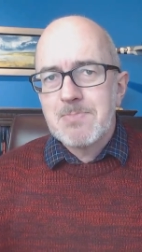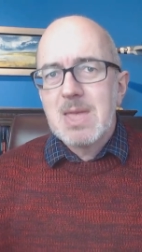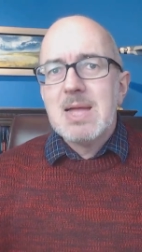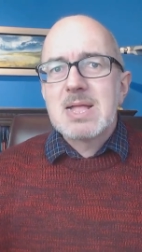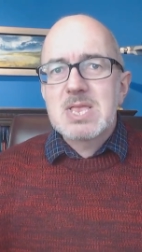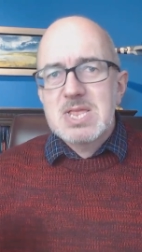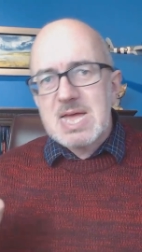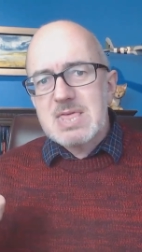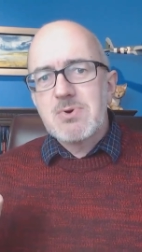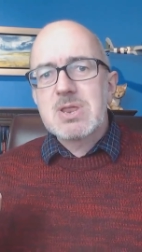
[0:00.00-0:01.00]

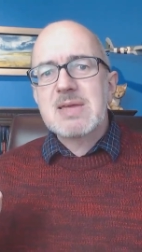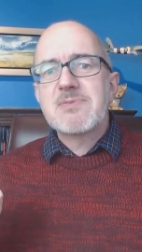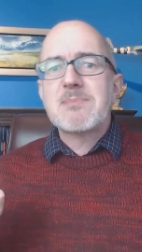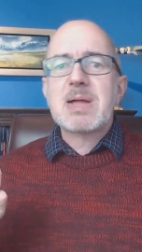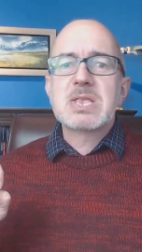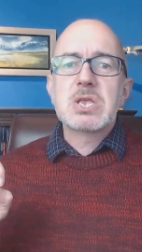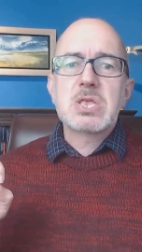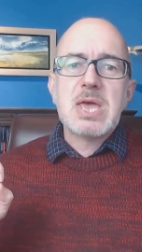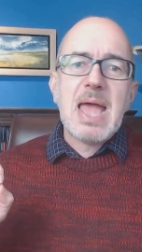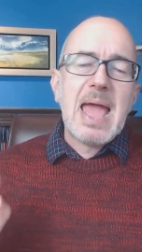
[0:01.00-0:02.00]
Instead, they want to give the message
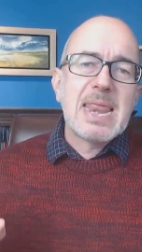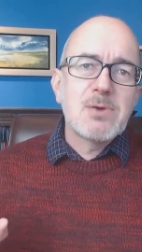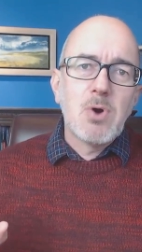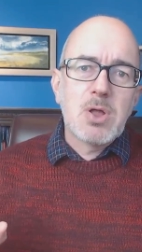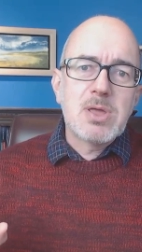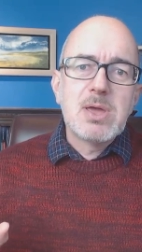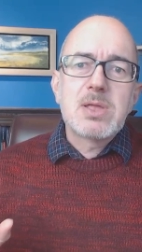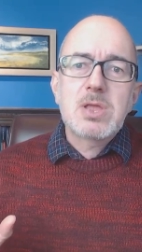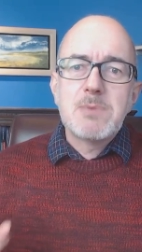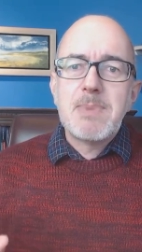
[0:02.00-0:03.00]
that anyone
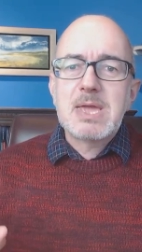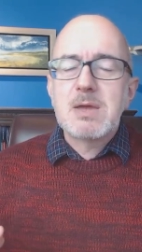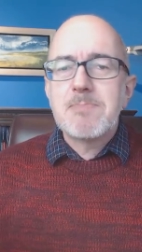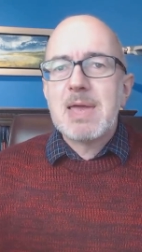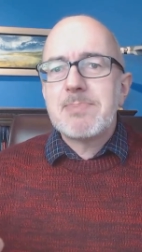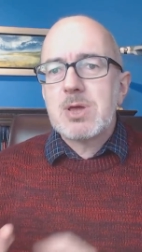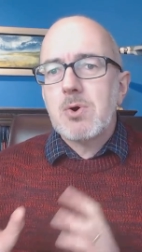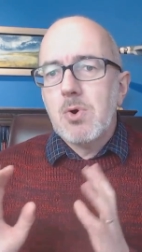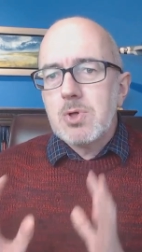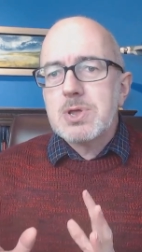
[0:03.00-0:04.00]
can make a baby.
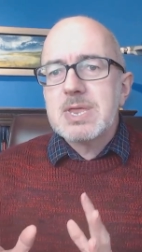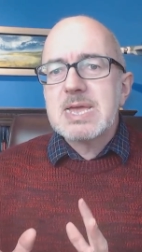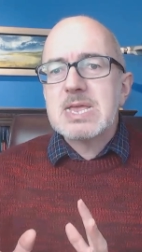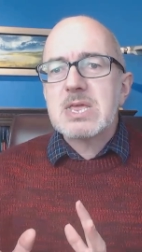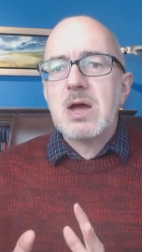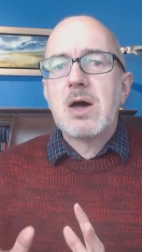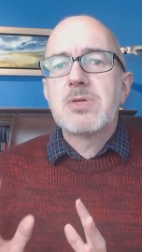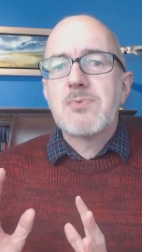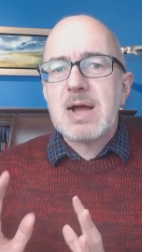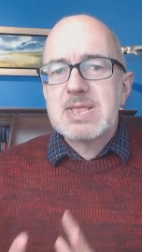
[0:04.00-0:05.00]
All you need are the
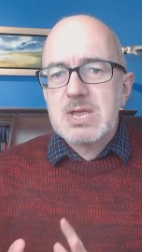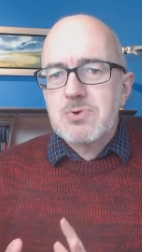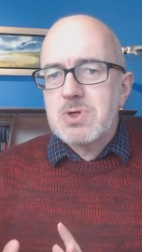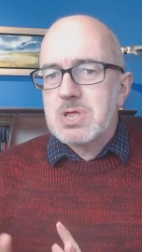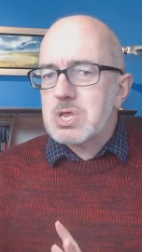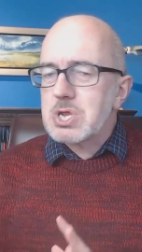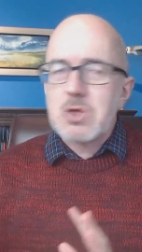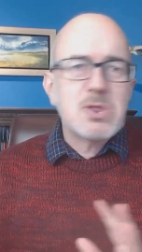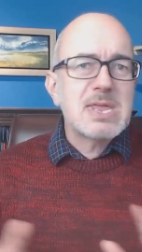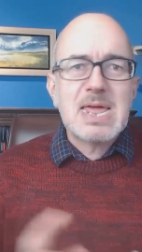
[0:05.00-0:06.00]
right ingredients. You
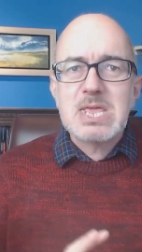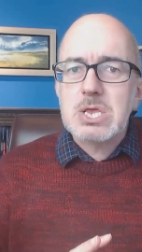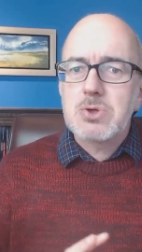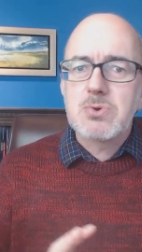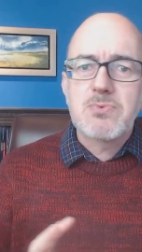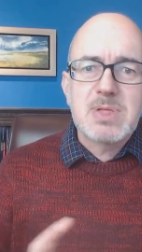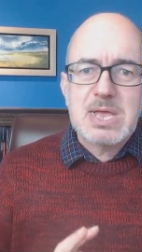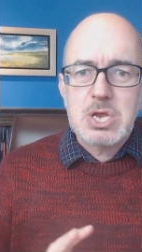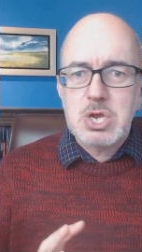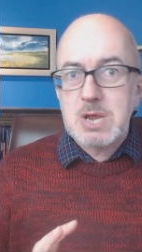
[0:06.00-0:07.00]
don't need any sort of
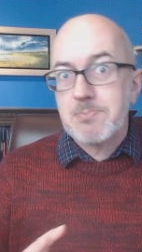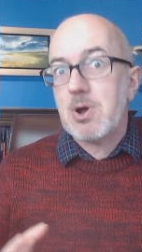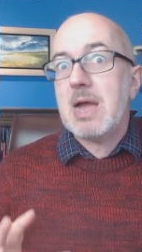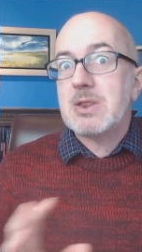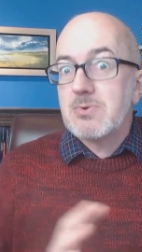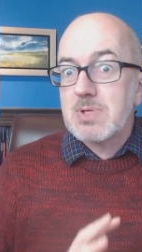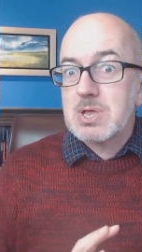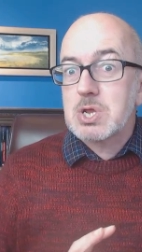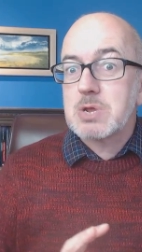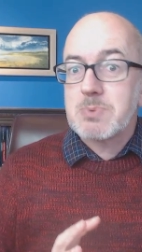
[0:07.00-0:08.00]
relationship or any
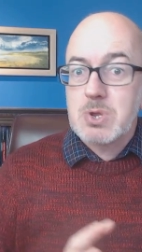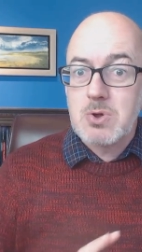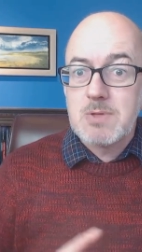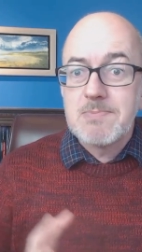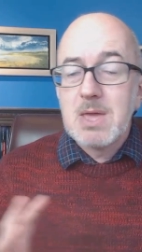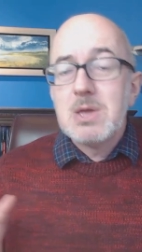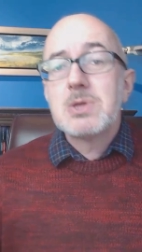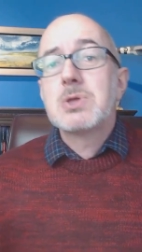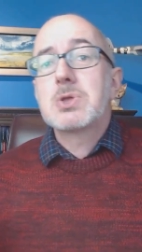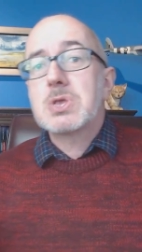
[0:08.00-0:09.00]
relationship at all.
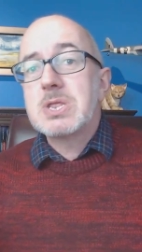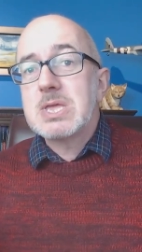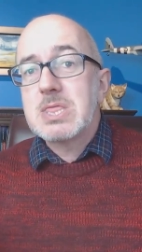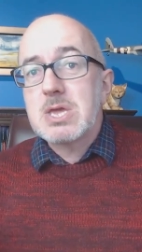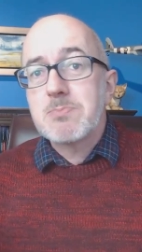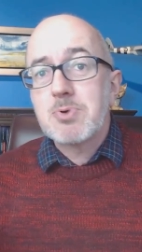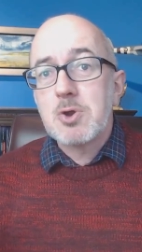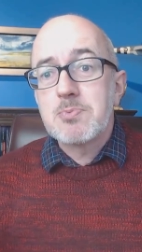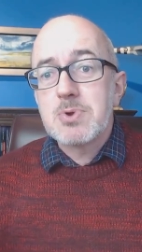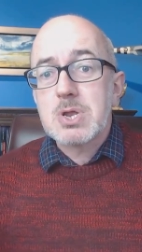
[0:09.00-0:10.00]
You just need the
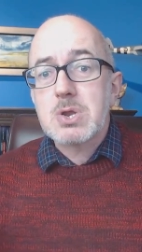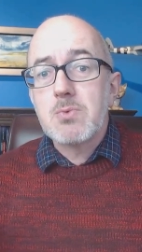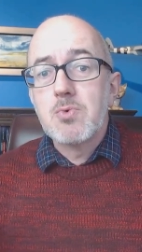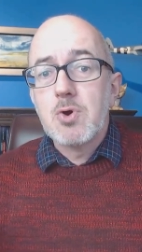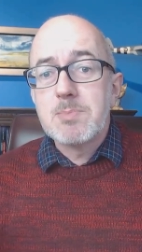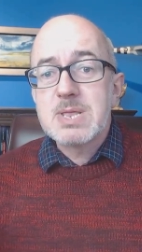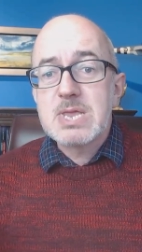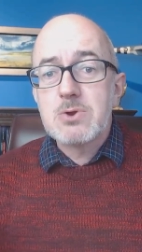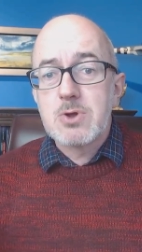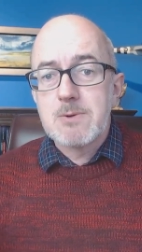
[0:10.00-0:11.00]
appropriate raw
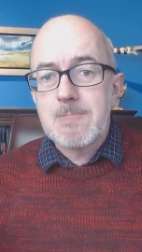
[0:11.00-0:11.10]
material.